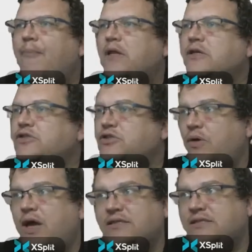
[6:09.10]
So
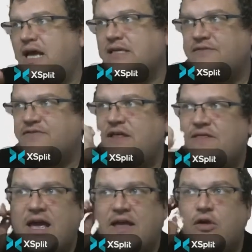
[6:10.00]
as I've said
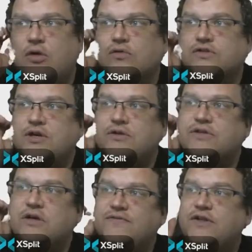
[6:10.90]
there, you can also use
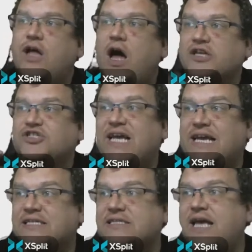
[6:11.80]
those for large
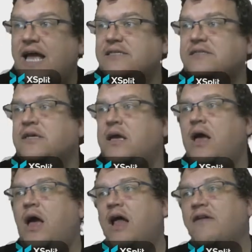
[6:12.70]
data sets
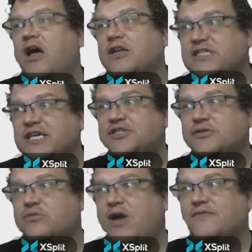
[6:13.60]
and additional
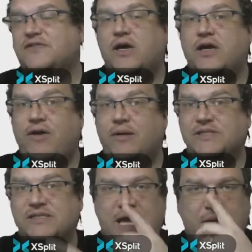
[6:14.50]
graphs, diagrams
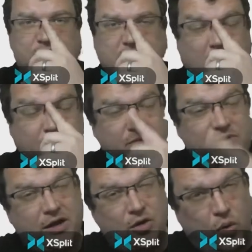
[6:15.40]
and tables. I'd be
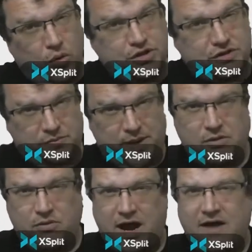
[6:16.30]
really cautious
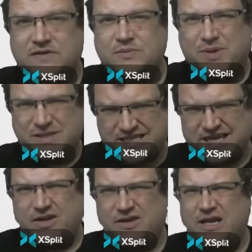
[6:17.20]
about graphs,
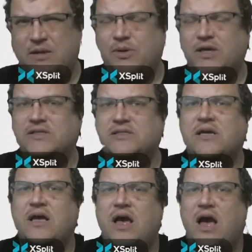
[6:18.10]
particularly because
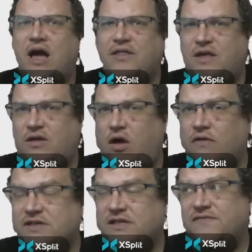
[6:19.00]
I think
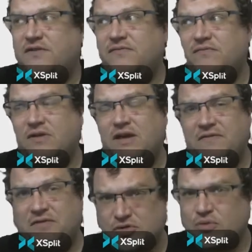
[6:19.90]
often if
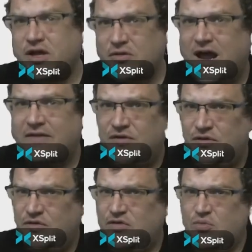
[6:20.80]
you're drawing a graph,
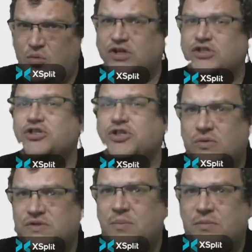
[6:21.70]
you want it to show
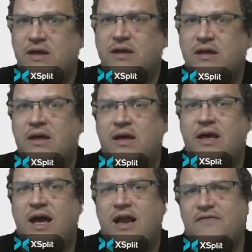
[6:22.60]
something,
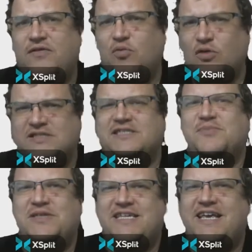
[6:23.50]
and if you want it to be
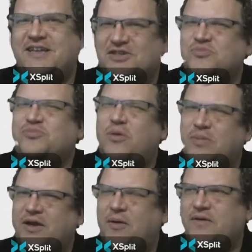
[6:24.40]
seen, it should probably
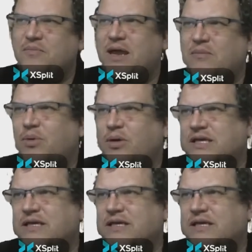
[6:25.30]
go in the main body.